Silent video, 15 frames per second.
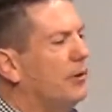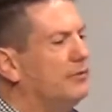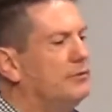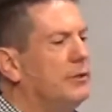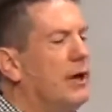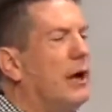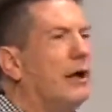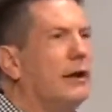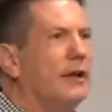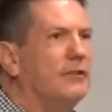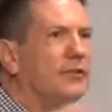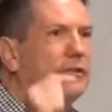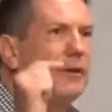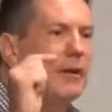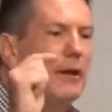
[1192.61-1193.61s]
of John
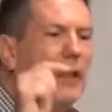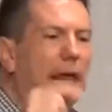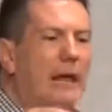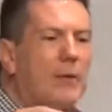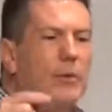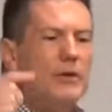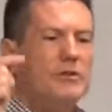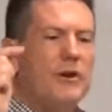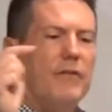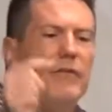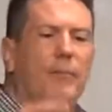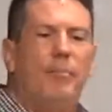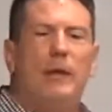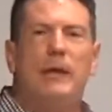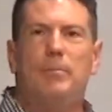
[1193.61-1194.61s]
into the language of
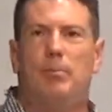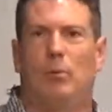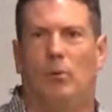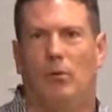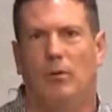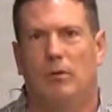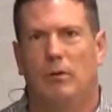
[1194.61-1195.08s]
the people.